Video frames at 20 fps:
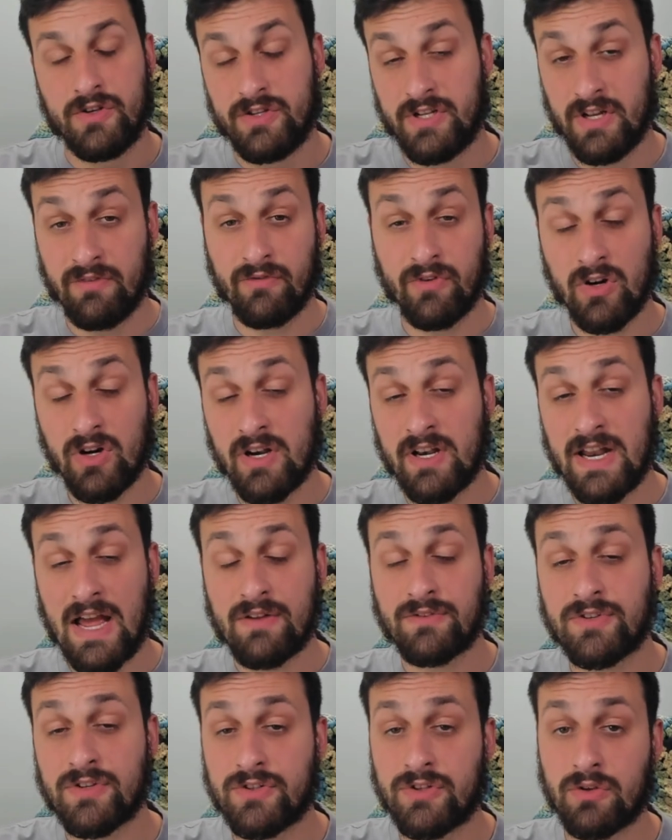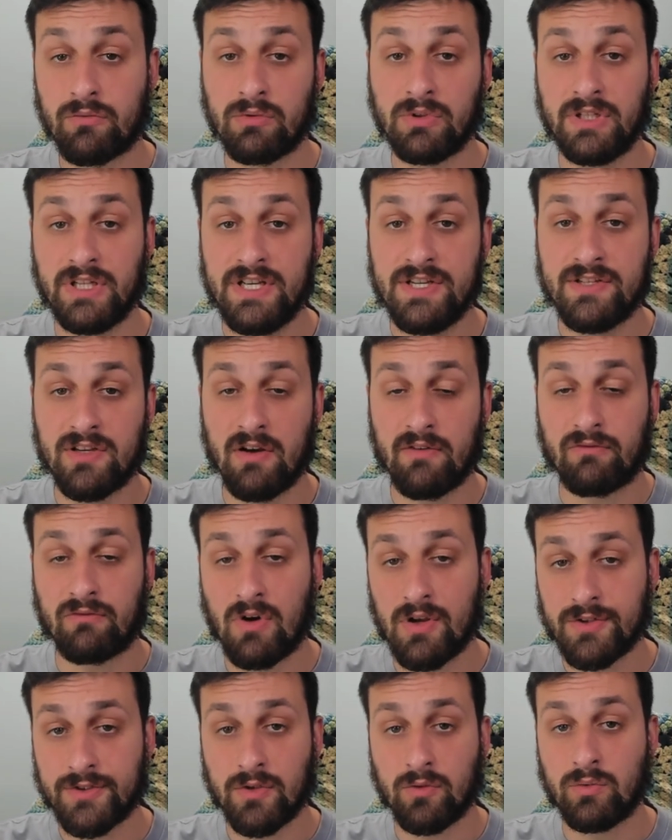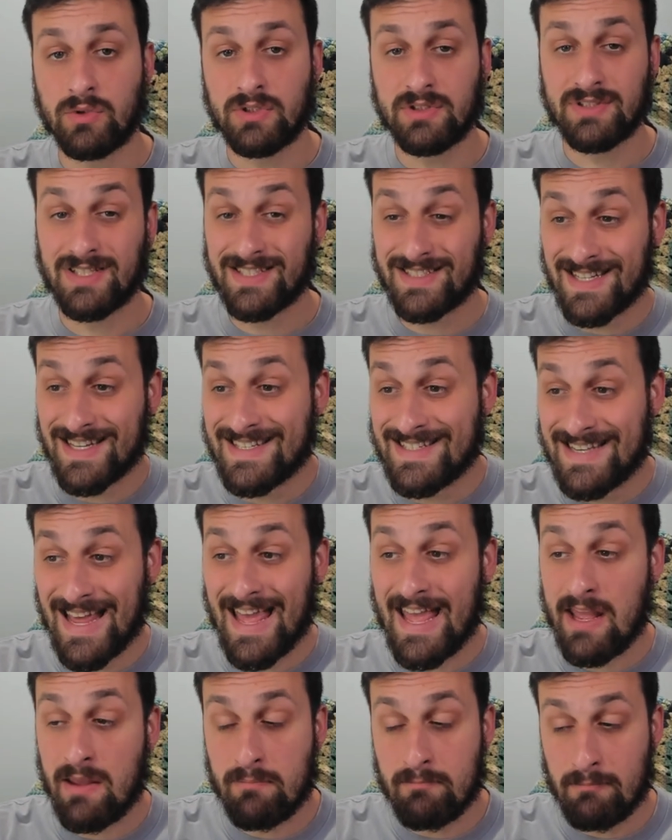Denver announces the release of Russell Wilson today,